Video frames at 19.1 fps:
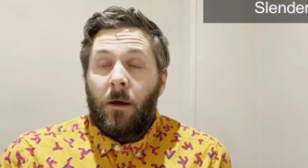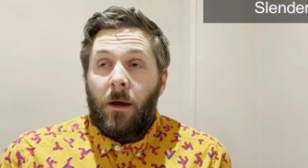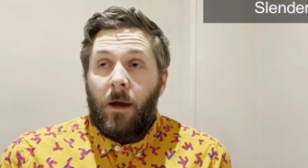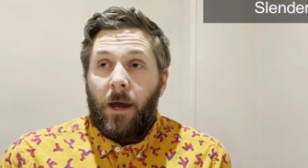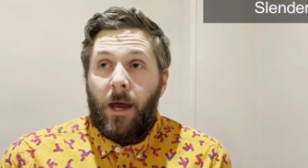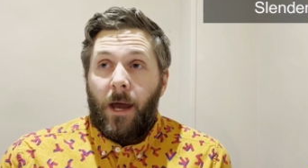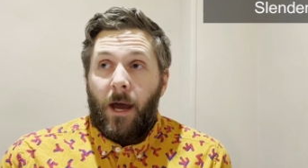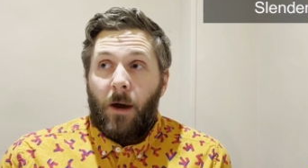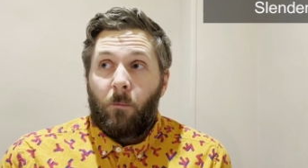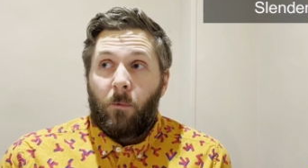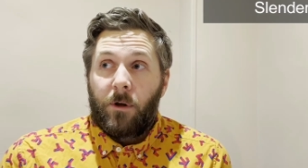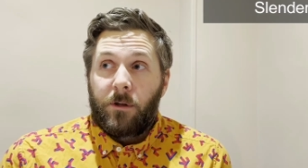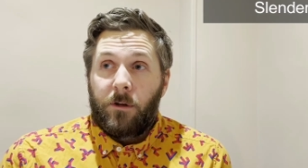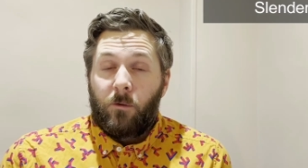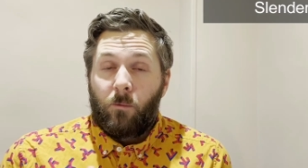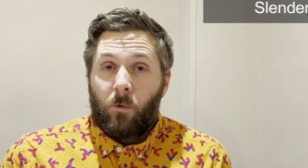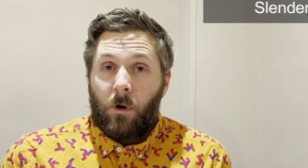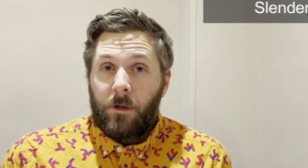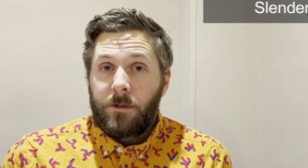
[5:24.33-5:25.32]
And what
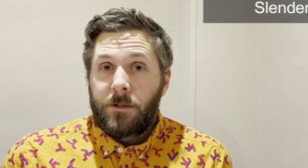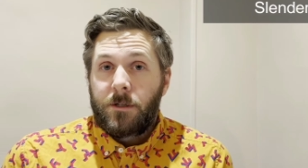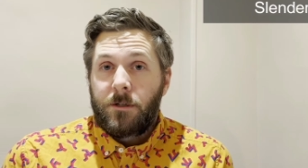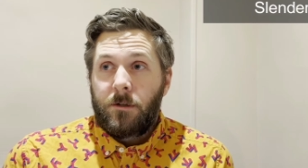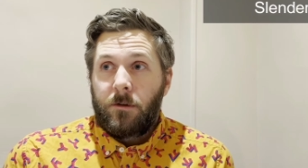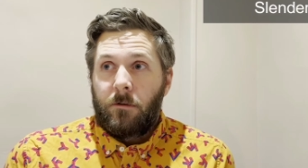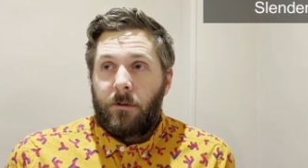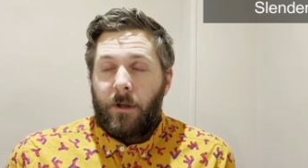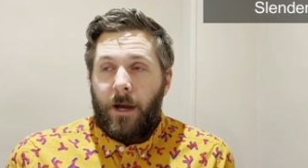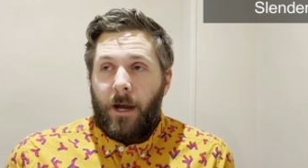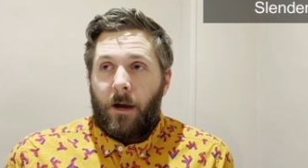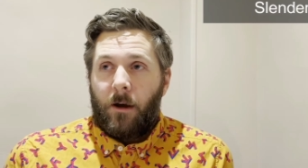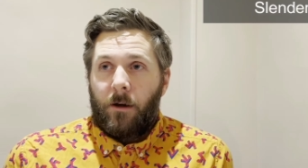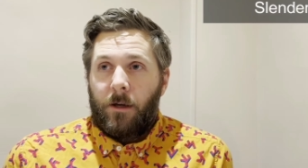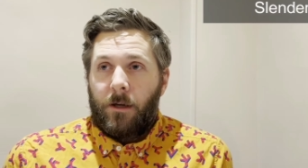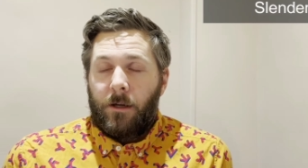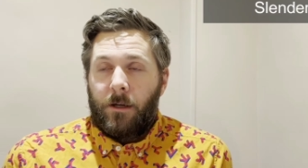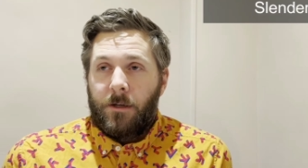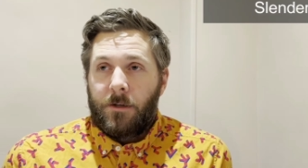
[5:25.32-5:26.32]
you want to do there
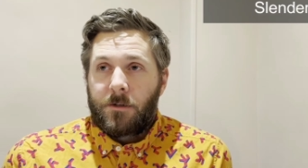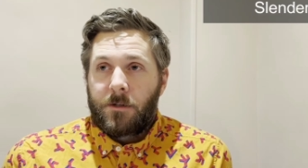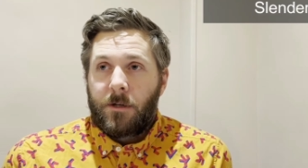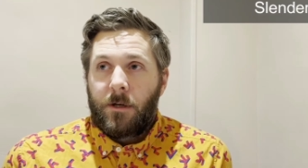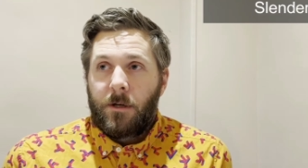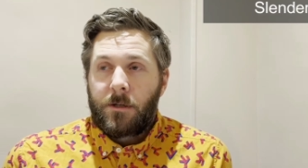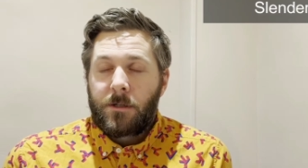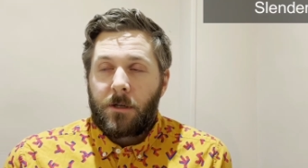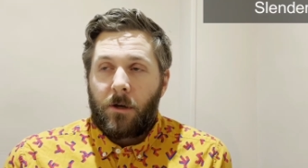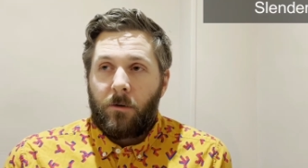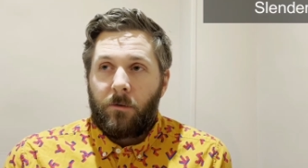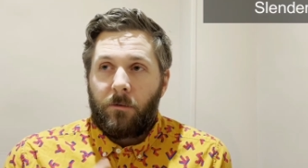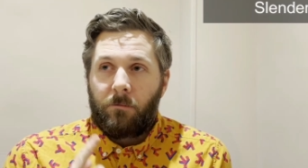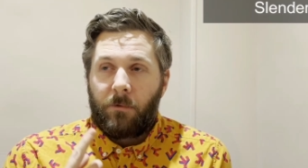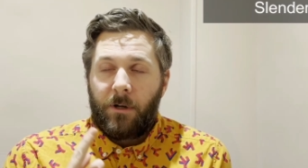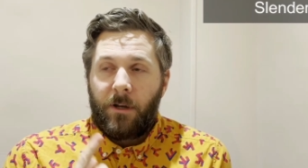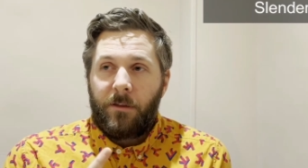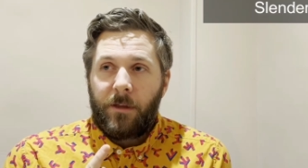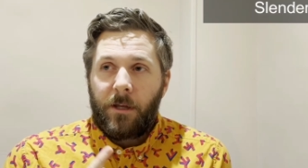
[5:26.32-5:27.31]
is, so
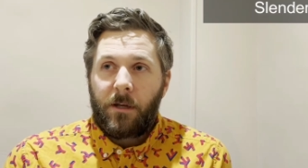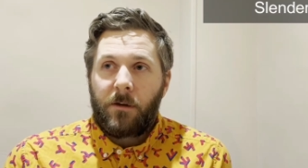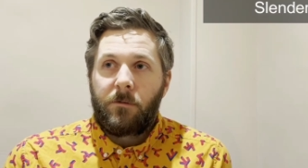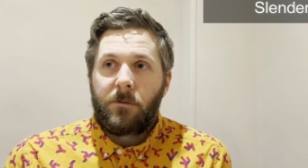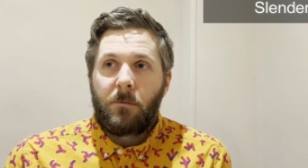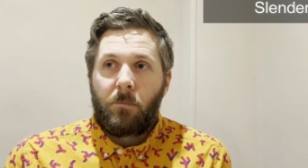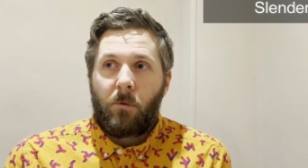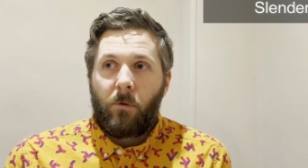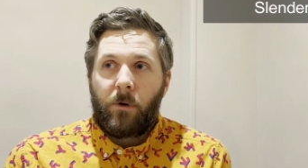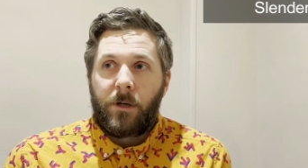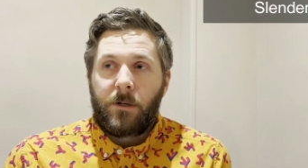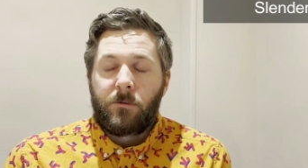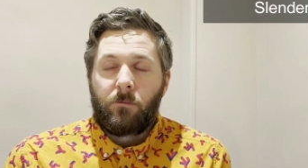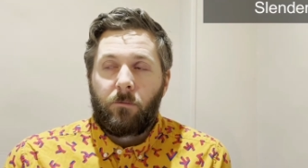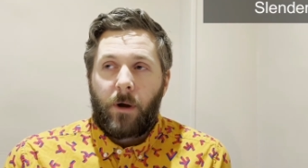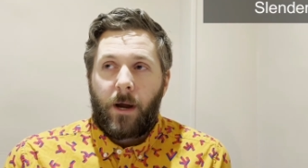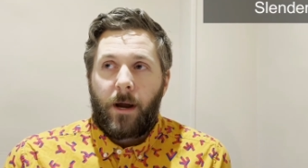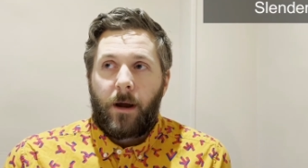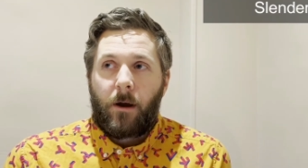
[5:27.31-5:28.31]
really think of the point
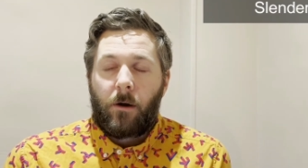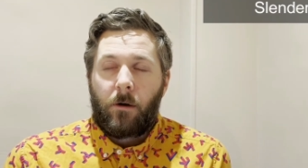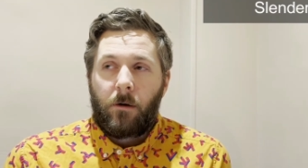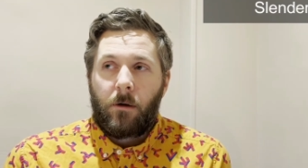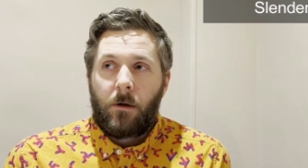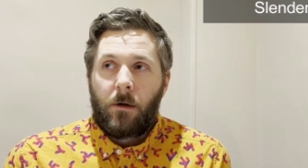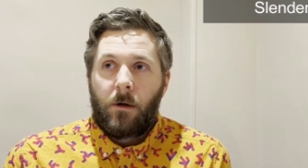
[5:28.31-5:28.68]
where